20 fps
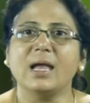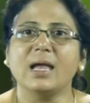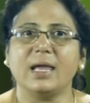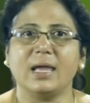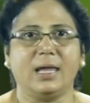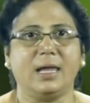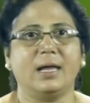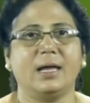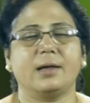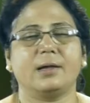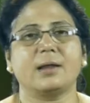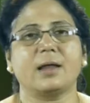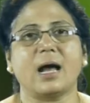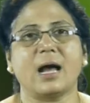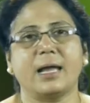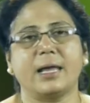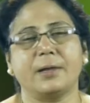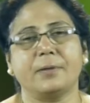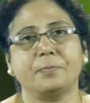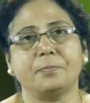Here
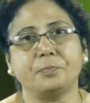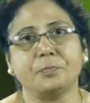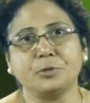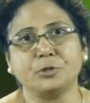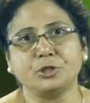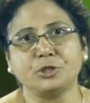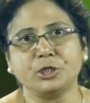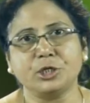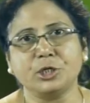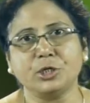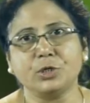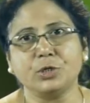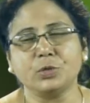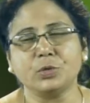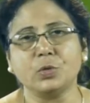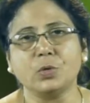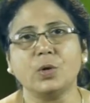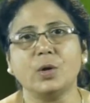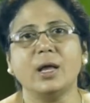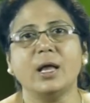I am putting
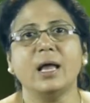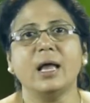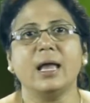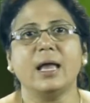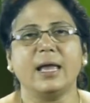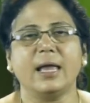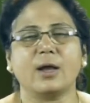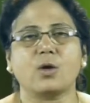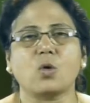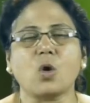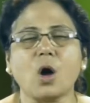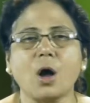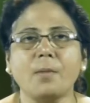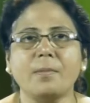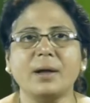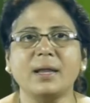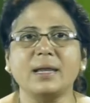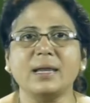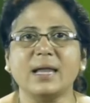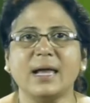you a
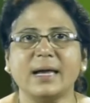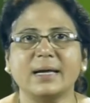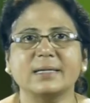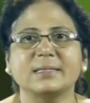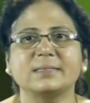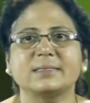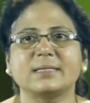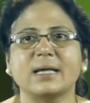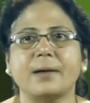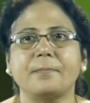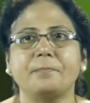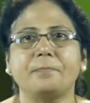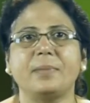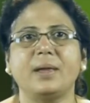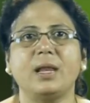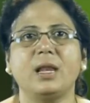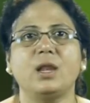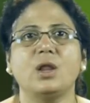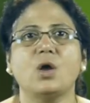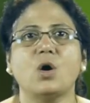common
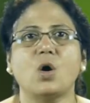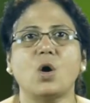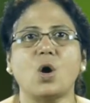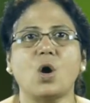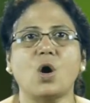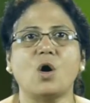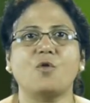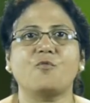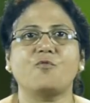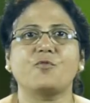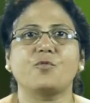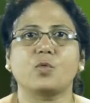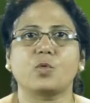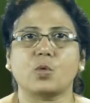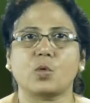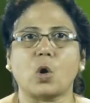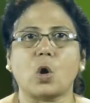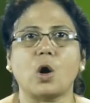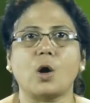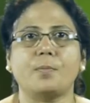example of
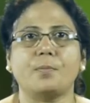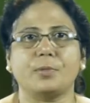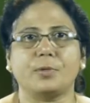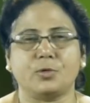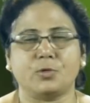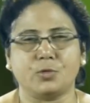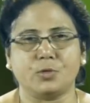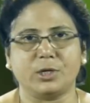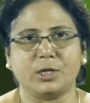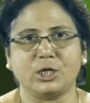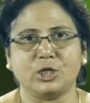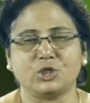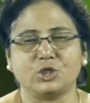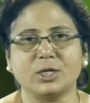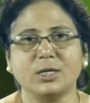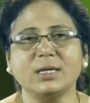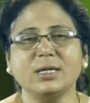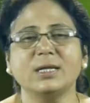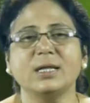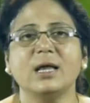crop
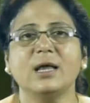rotation